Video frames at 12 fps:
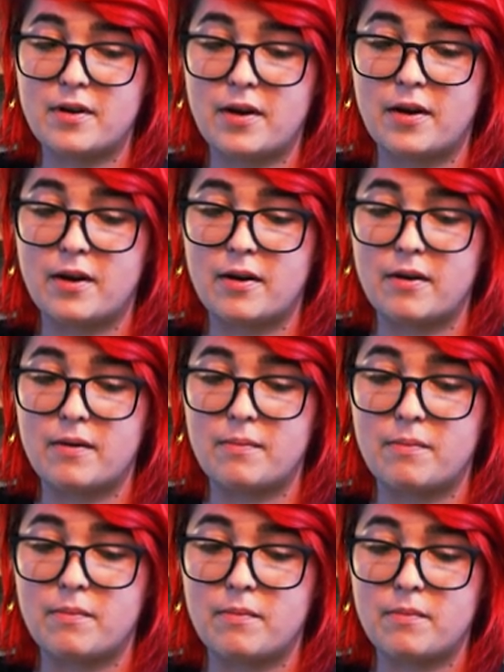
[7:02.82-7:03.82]

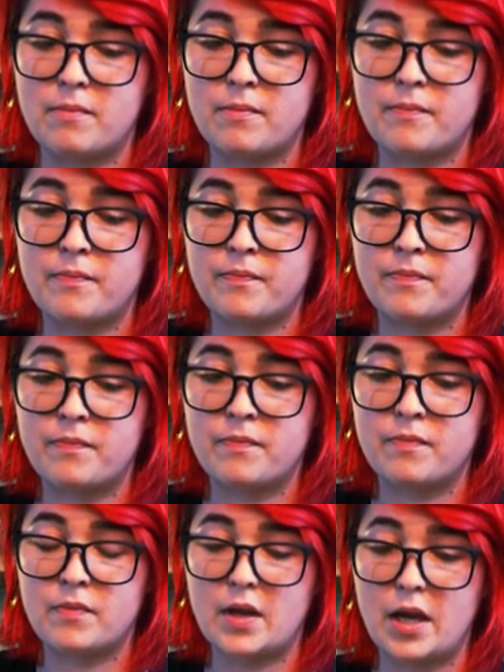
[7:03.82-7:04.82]
um,
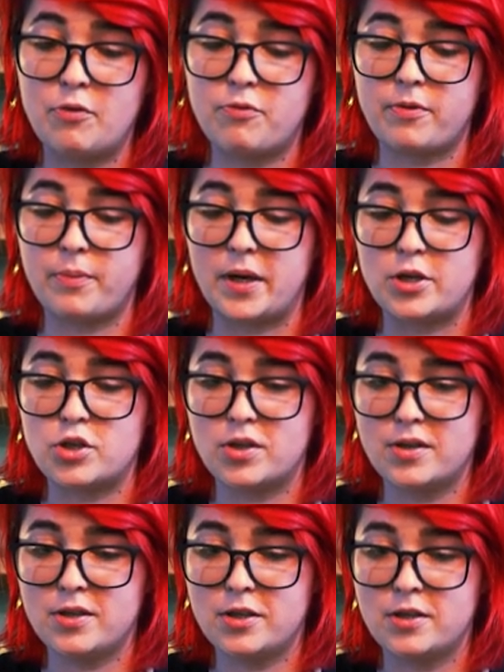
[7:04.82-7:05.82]

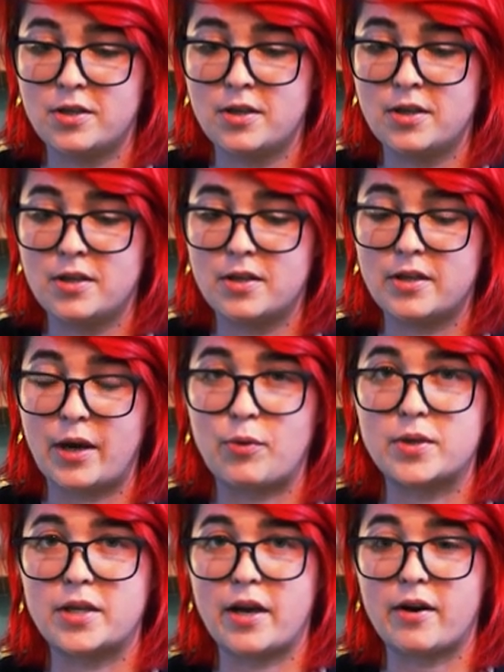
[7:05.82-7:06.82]
information that
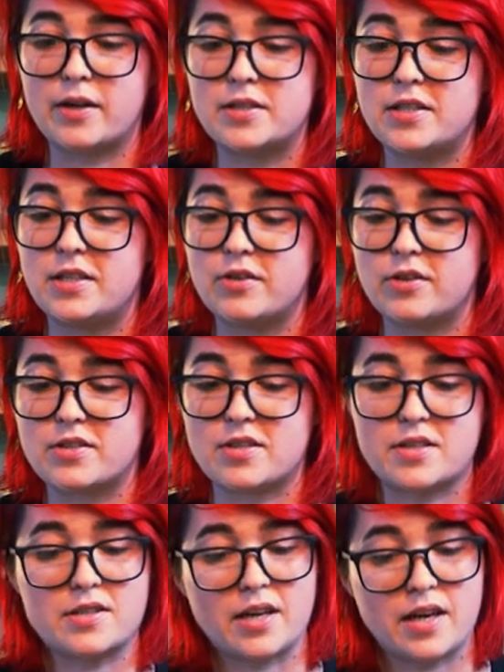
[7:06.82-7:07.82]
would guarantee your
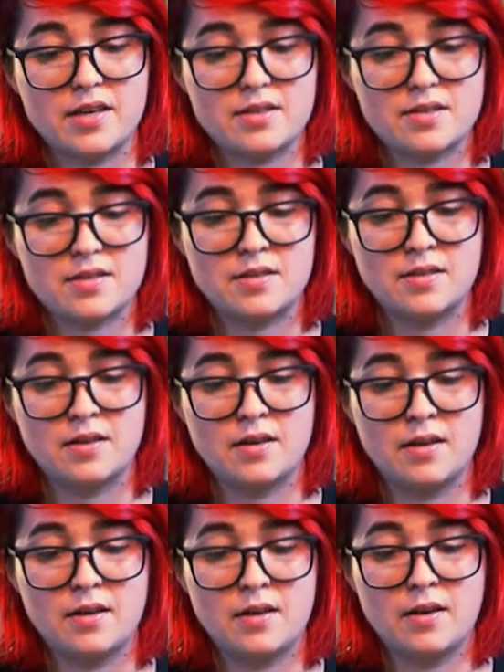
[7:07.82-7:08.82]
success,
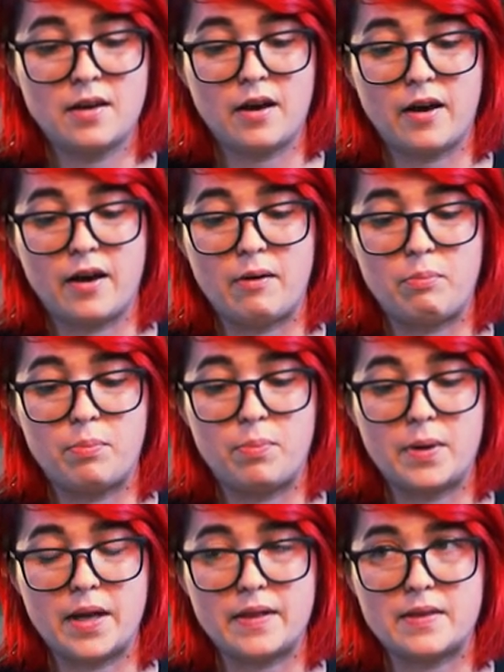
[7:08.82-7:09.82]
uh,
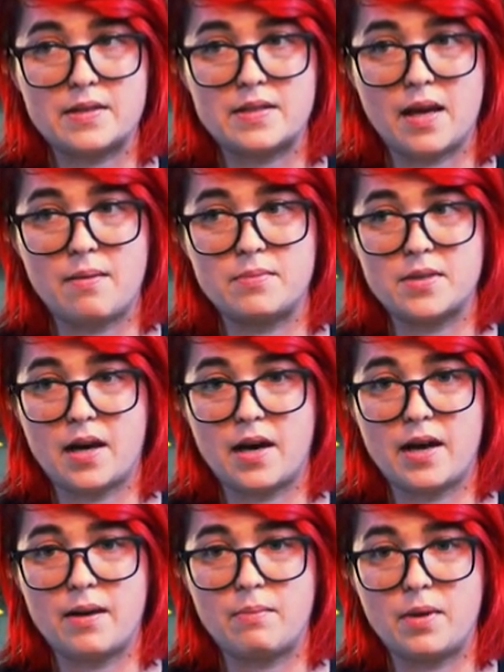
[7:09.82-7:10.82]
but at the same
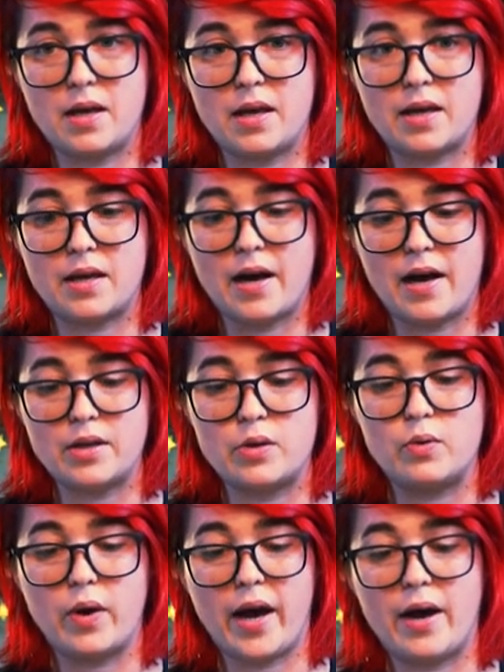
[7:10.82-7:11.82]
time, it got
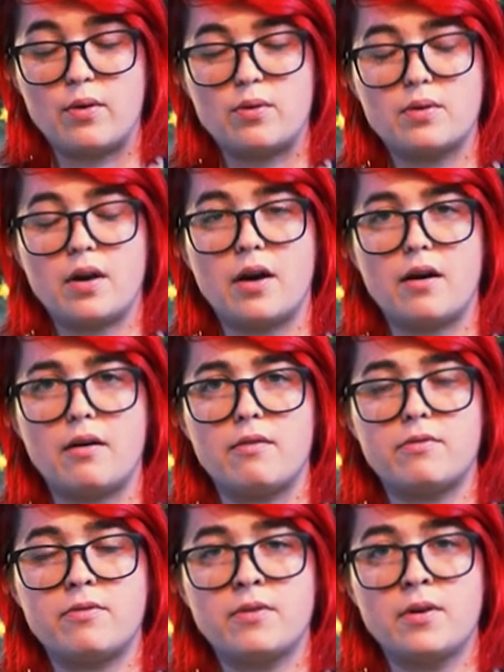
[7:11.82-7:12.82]
you out
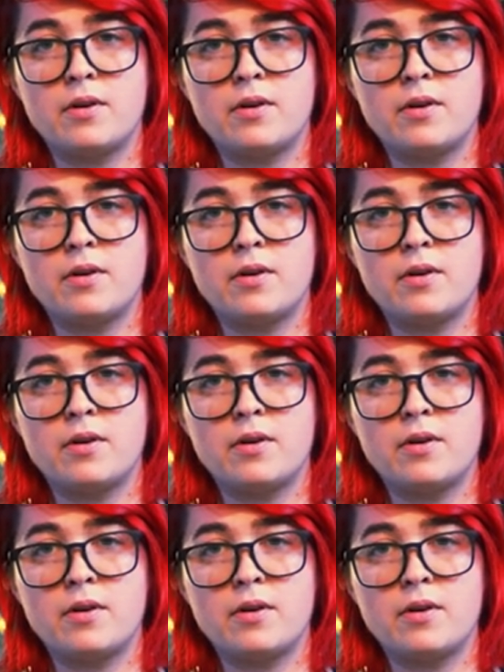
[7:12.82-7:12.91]
of